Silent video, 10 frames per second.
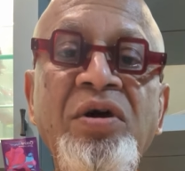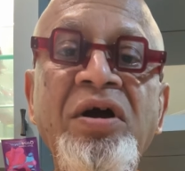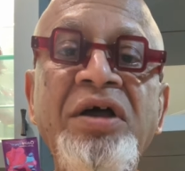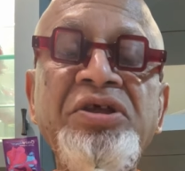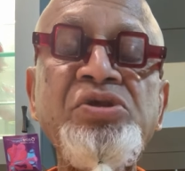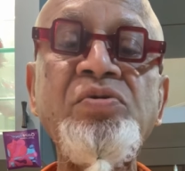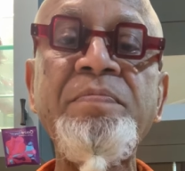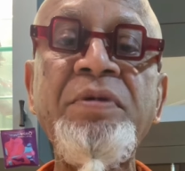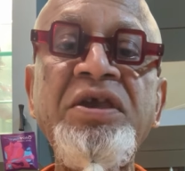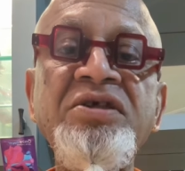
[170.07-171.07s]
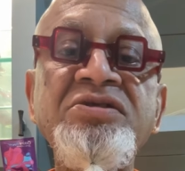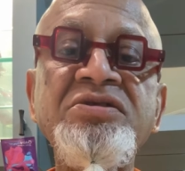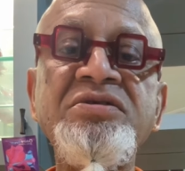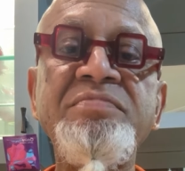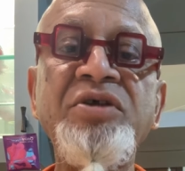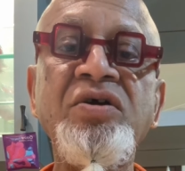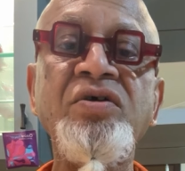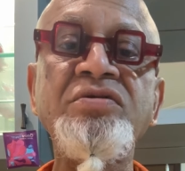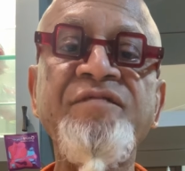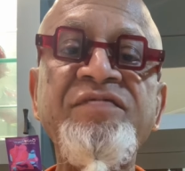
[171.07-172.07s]
cut into pieces
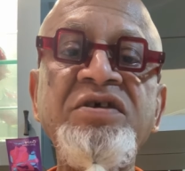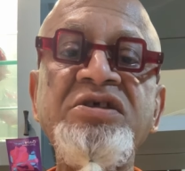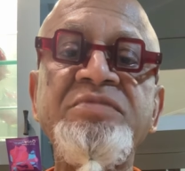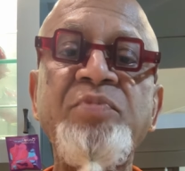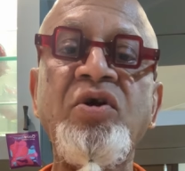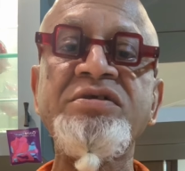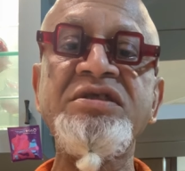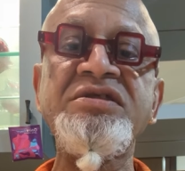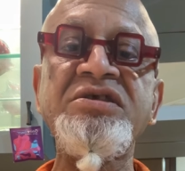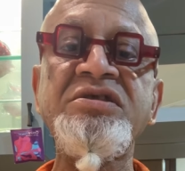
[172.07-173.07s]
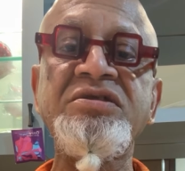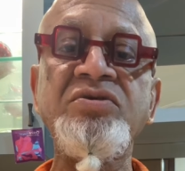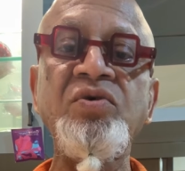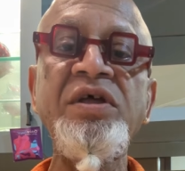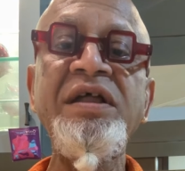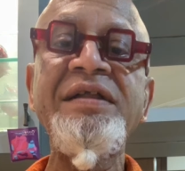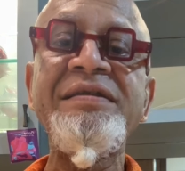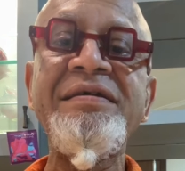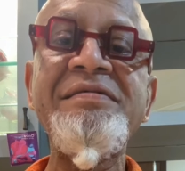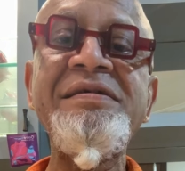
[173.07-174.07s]
because of these processes. So
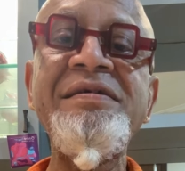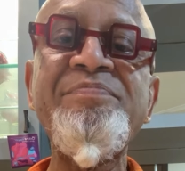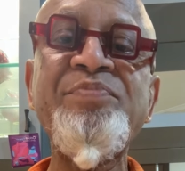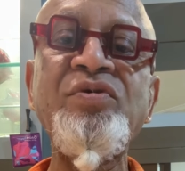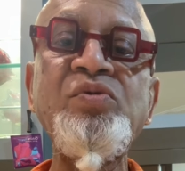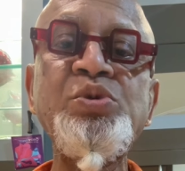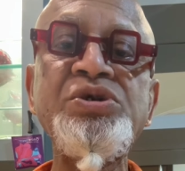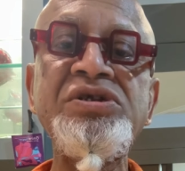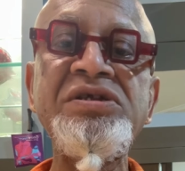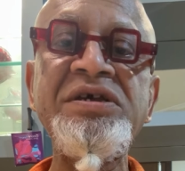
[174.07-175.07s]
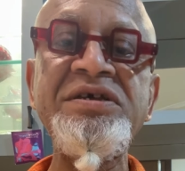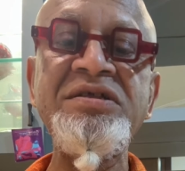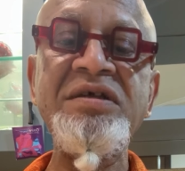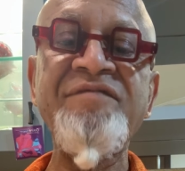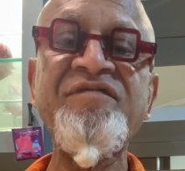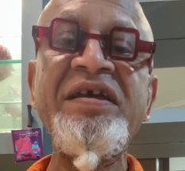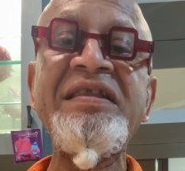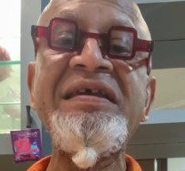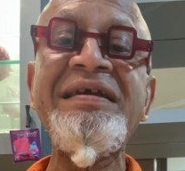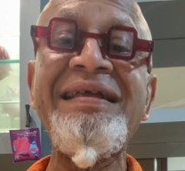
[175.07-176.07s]
dirty pollution is
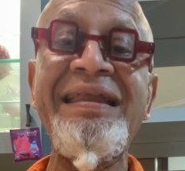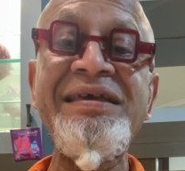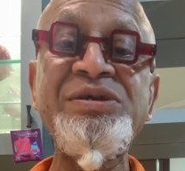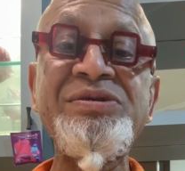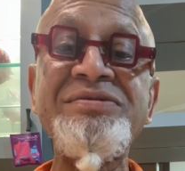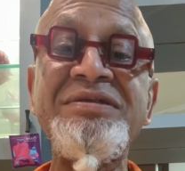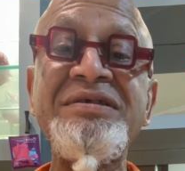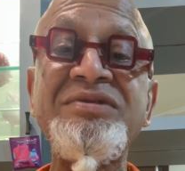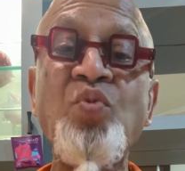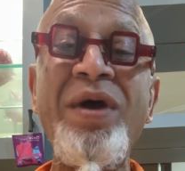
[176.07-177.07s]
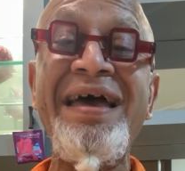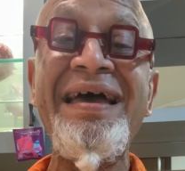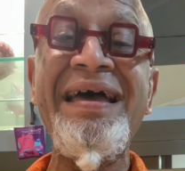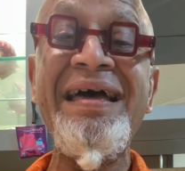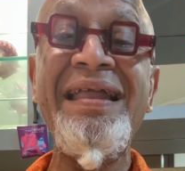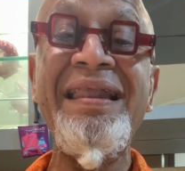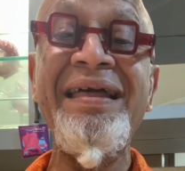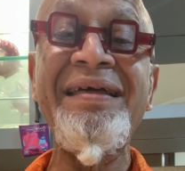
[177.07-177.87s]
affecting glaciers as well.